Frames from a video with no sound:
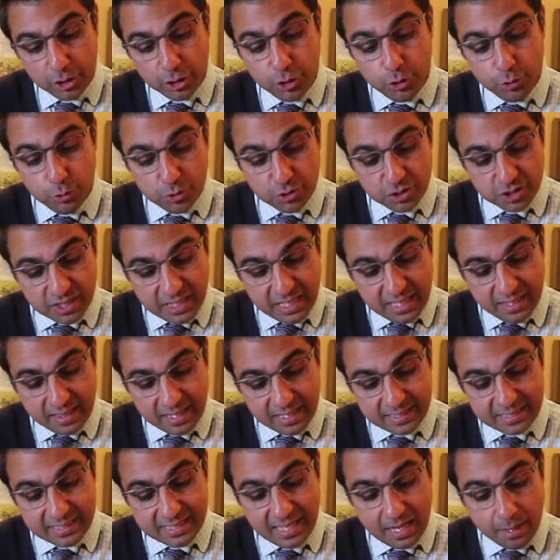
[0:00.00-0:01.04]
You see
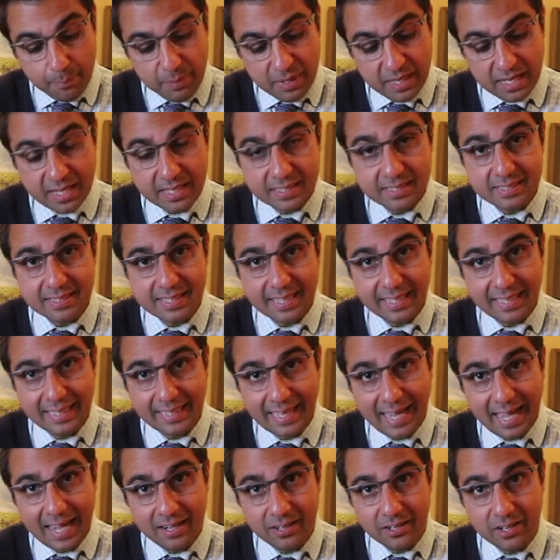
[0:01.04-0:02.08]
the tibia
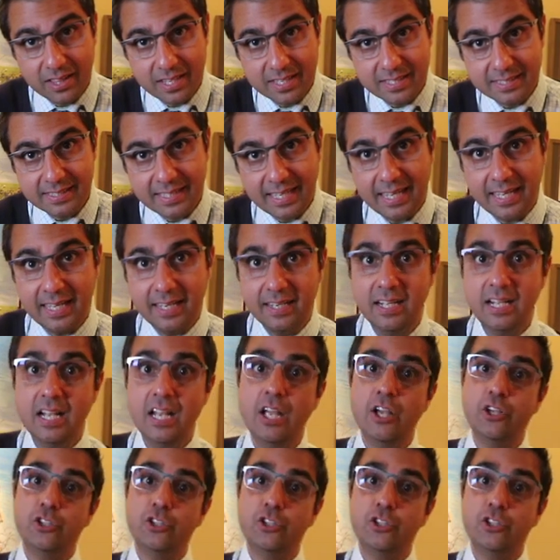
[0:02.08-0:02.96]
sticking out of the skin.